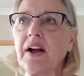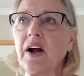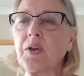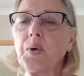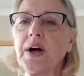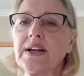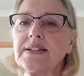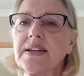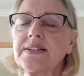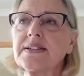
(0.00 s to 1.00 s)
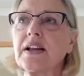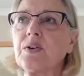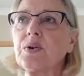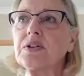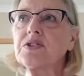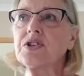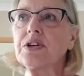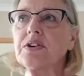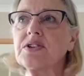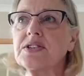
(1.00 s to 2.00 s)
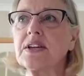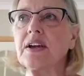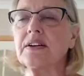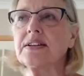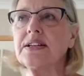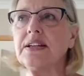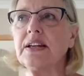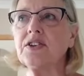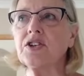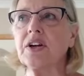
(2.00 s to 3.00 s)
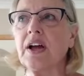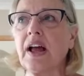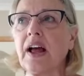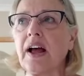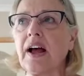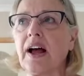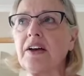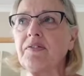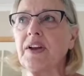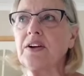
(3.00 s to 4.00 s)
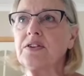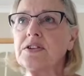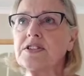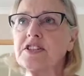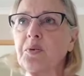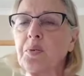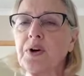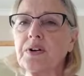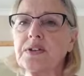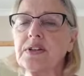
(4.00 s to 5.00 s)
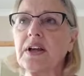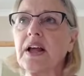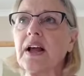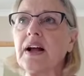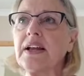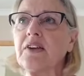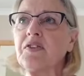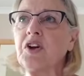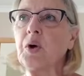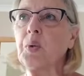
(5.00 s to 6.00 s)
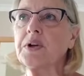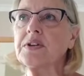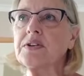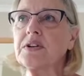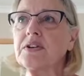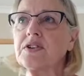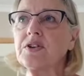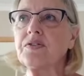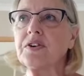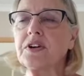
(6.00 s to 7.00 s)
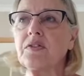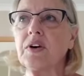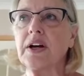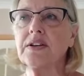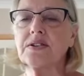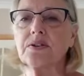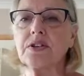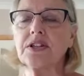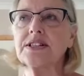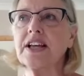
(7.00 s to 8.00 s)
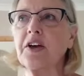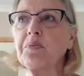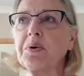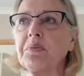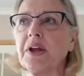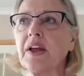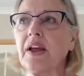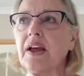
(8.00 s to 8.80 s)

Although I attended a local church as a young teenager, I floundered somewhat, and having no one to turn to for advice or to disciple me,